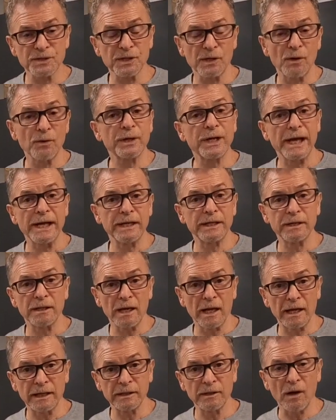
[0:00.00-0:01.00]
located
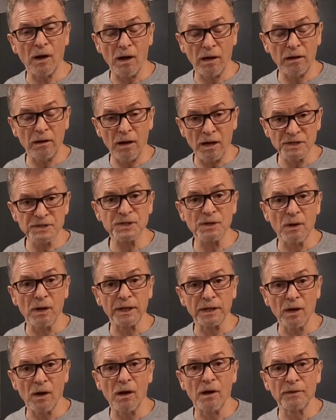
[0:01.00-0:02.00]
also
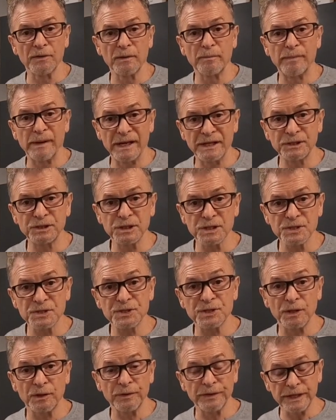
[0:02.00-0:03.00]
on all the benches,
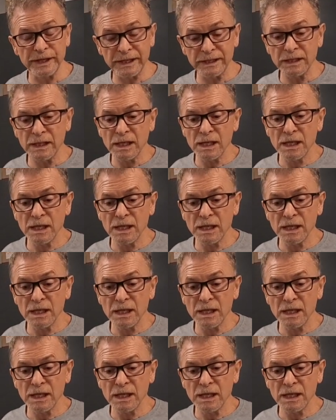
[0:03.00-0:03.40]
so that